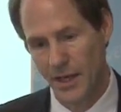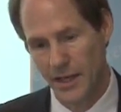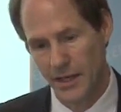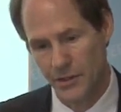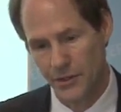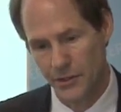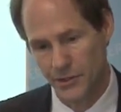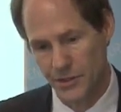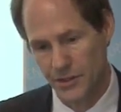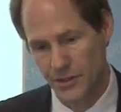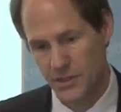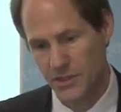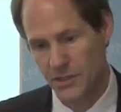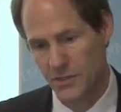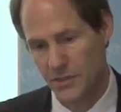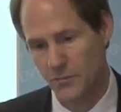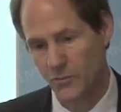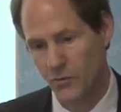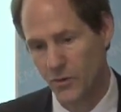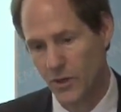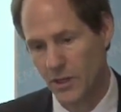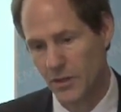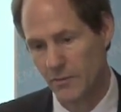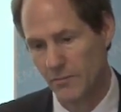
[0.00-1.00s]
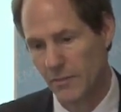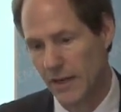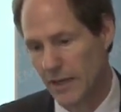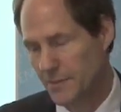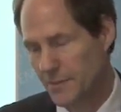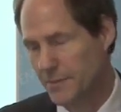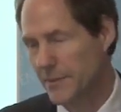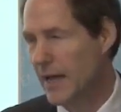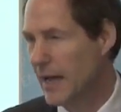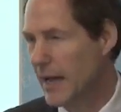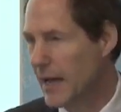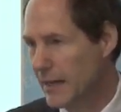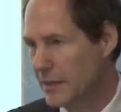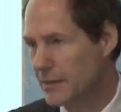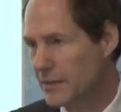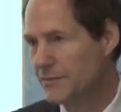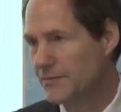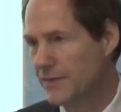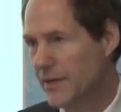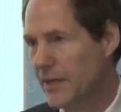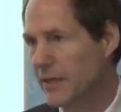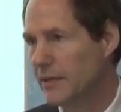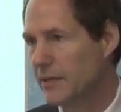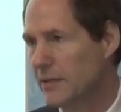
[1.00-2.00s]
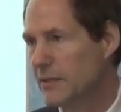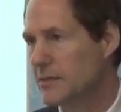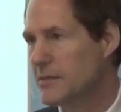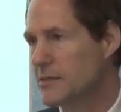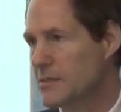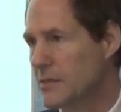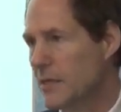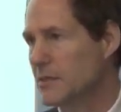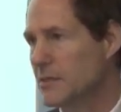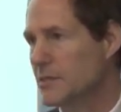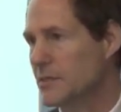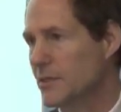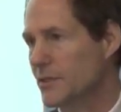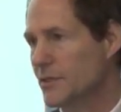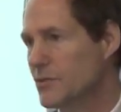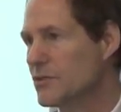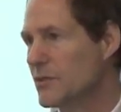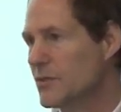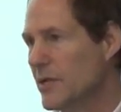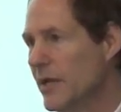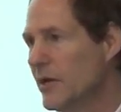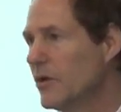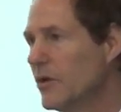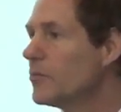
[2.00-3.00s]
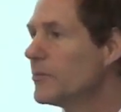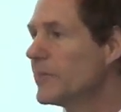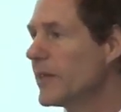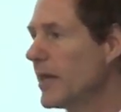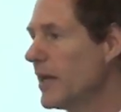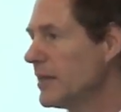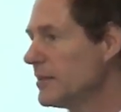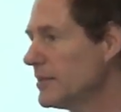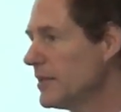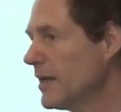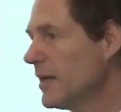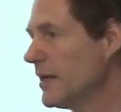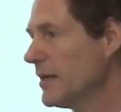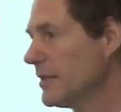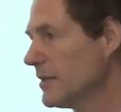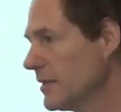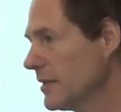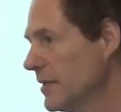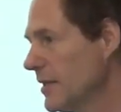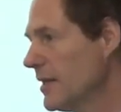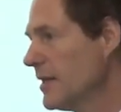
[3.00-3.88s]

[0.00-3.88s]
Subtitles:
your system 1 might be activated such that you stay home that night,